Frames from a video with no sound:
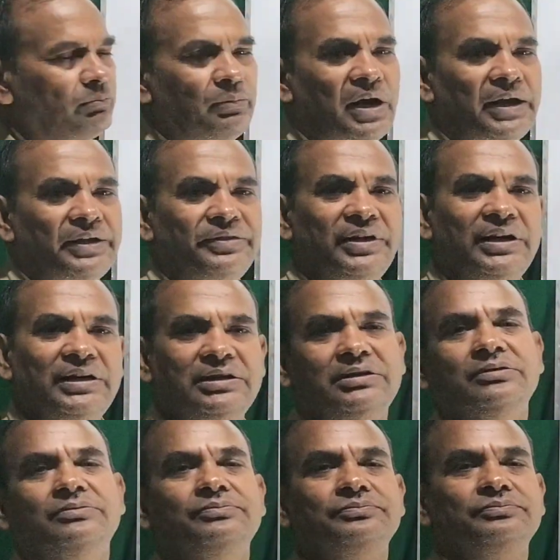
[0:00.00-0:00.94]
by
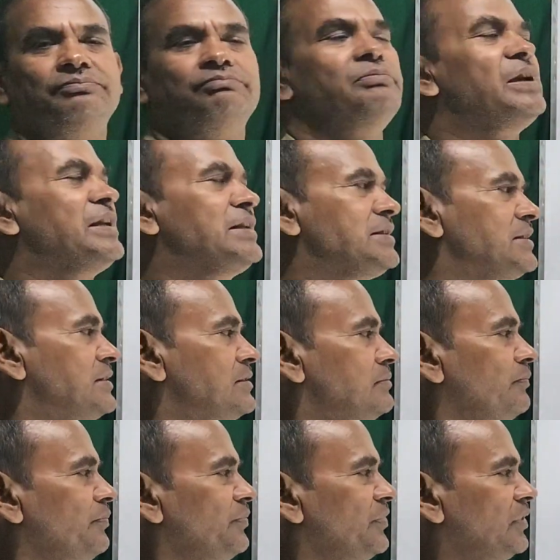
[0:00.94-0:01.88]
that
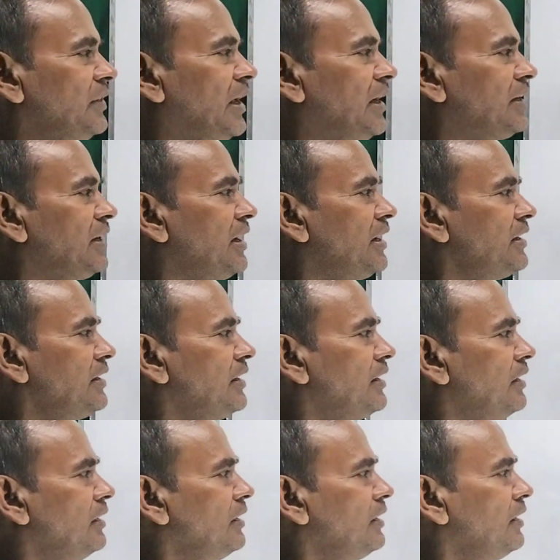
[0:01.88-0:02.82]
place. That here
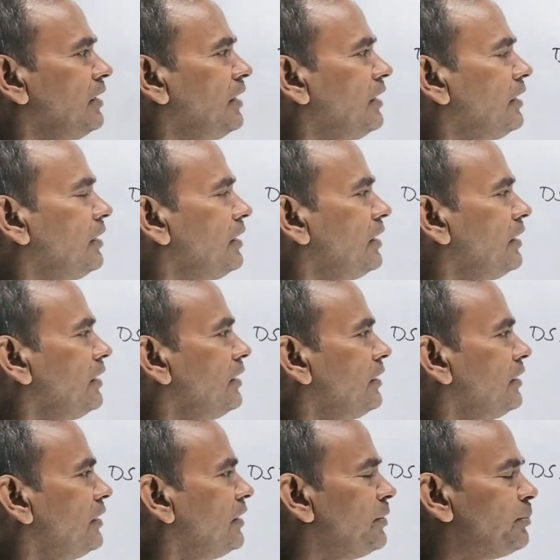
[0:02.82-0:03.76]

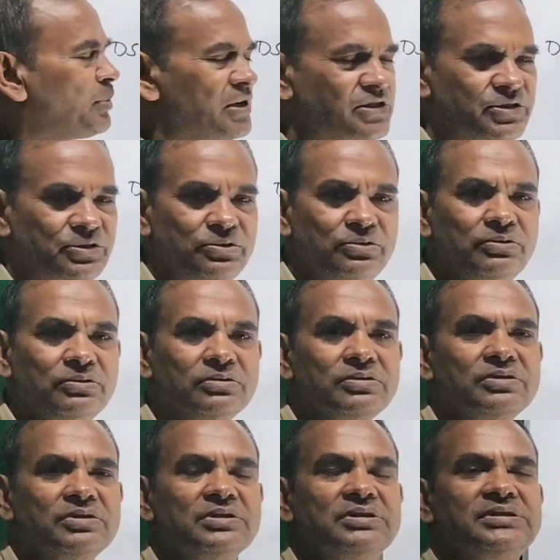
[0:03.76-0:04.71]
refers to
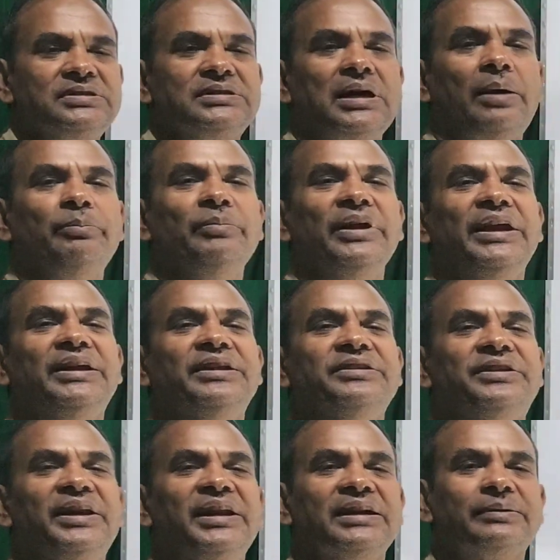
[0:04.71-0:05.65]
some
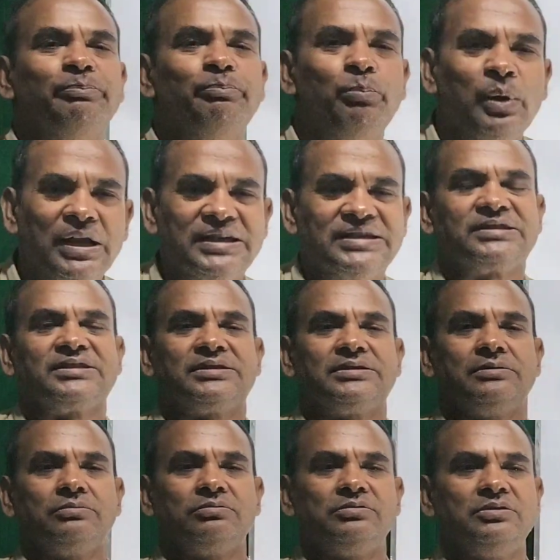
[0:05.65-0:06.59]
indirect
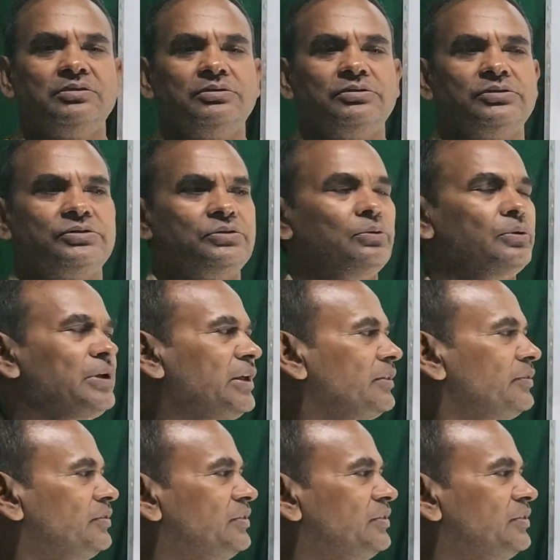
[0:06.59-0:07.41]
place. So